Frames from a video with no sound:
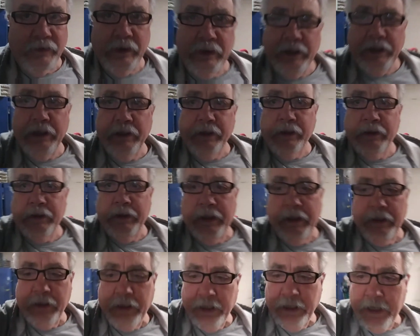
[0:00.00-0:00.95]
in here
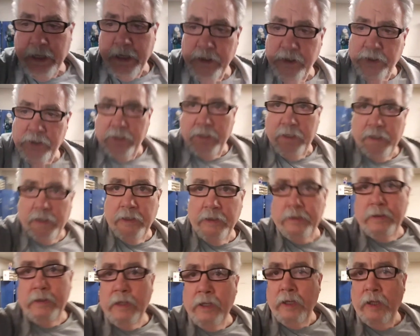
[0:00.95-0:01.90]
that I had the
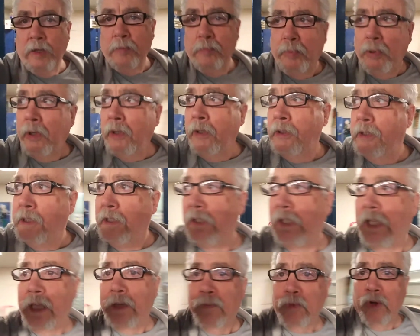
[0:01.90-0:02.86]
parts that
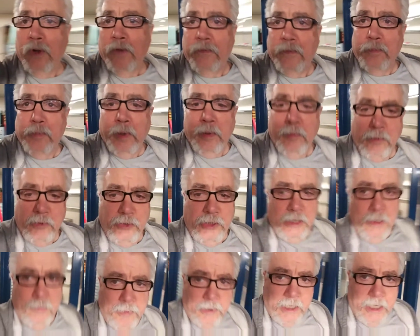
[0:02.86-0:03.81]
came off the Bumble
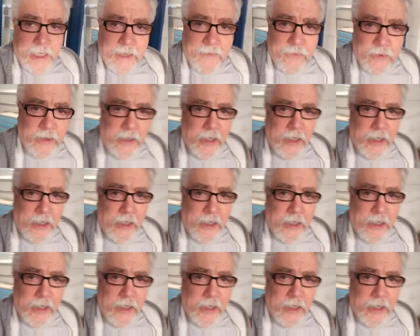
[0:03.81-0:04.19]
Jeep that haven't